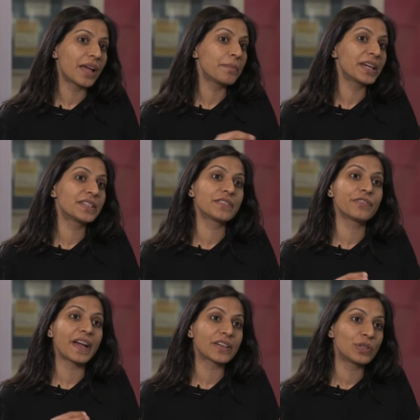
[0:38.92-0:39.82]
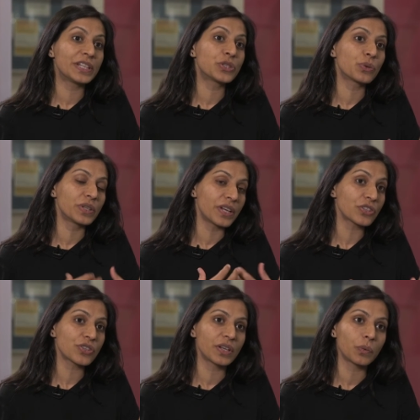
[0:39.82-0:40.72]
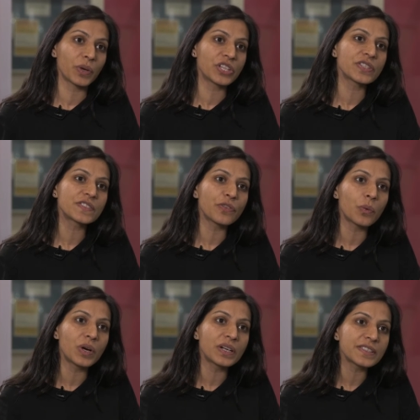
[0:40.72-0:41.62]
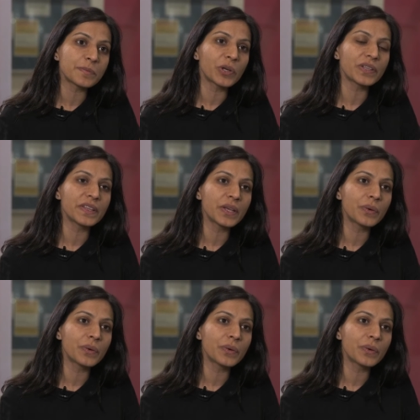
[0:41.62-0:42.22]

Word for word: and might in fact lead to reduction in wages for workers born in the